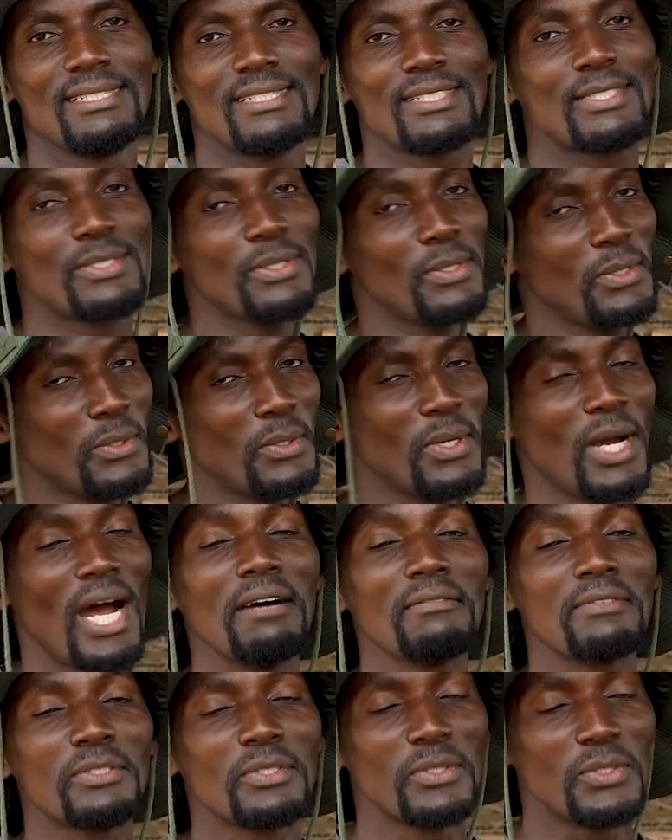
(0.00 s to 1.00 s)
So you
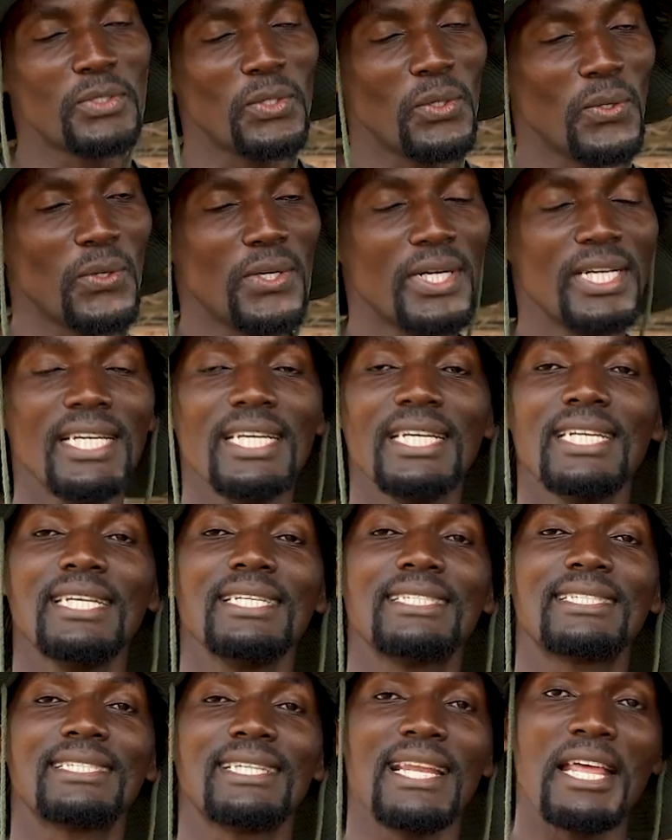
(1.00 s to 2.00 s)
have to know
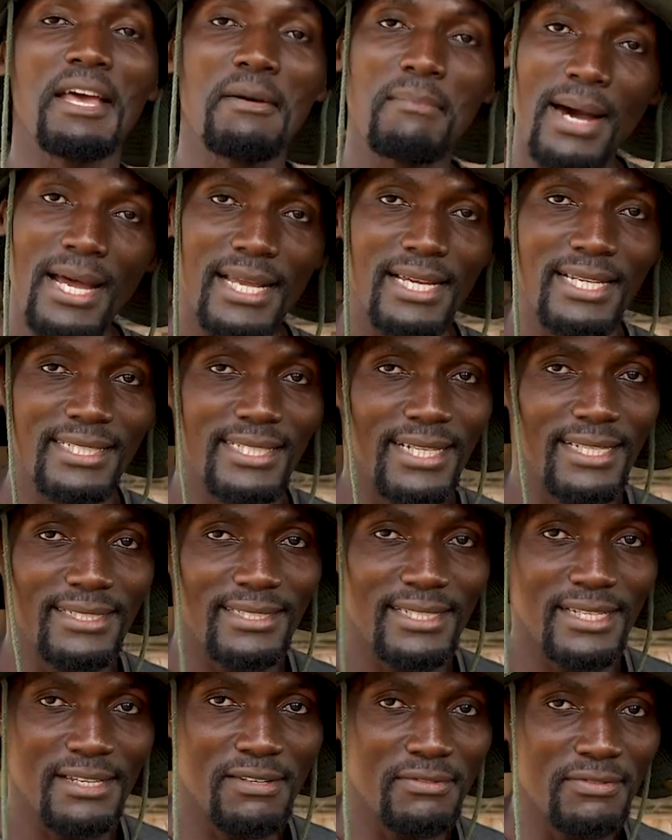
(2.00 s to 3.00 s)
it's labor
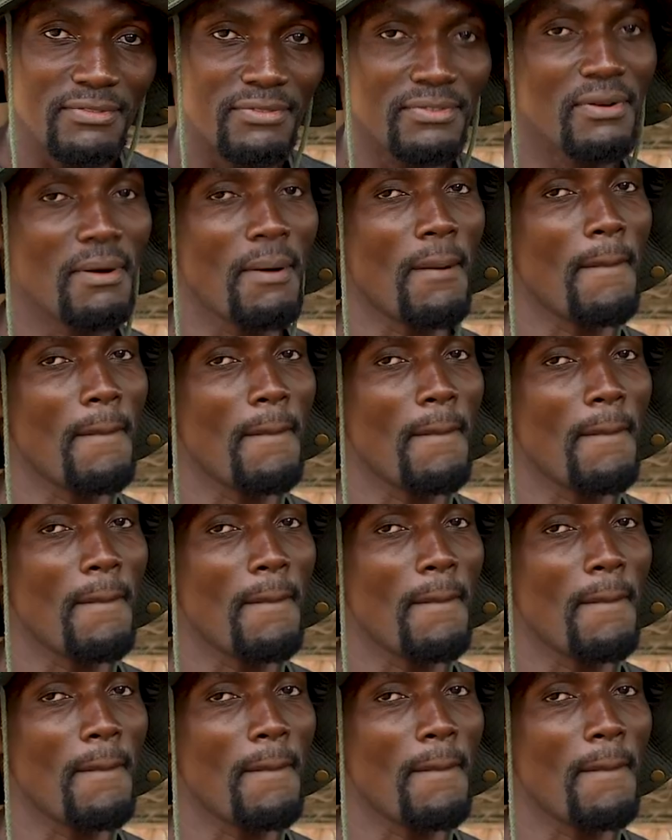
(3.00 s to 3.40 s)
intensive,